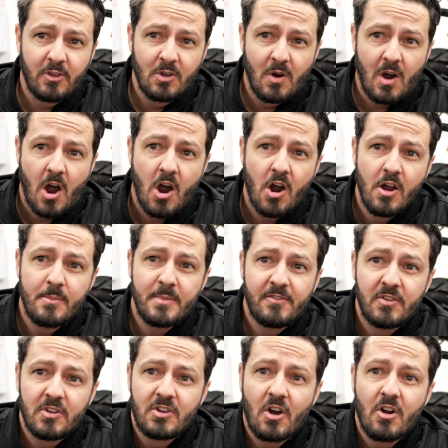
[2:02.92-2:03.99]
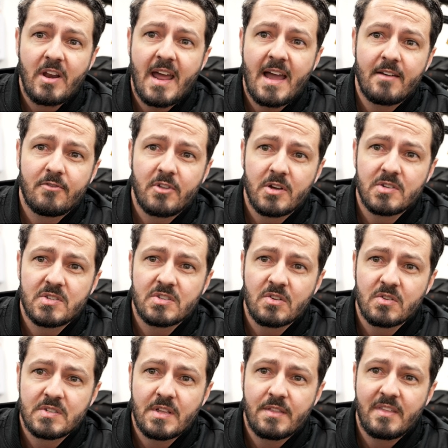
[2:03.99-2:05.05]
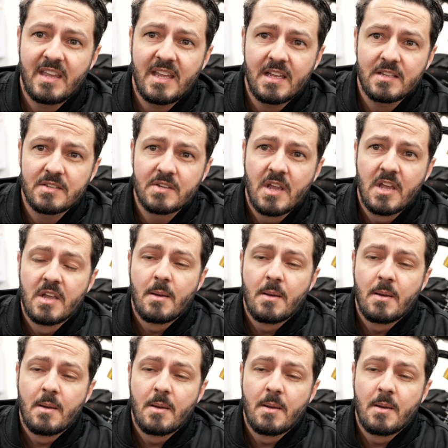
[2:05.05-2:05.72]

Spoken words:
you at home if you don't have those sorts of things.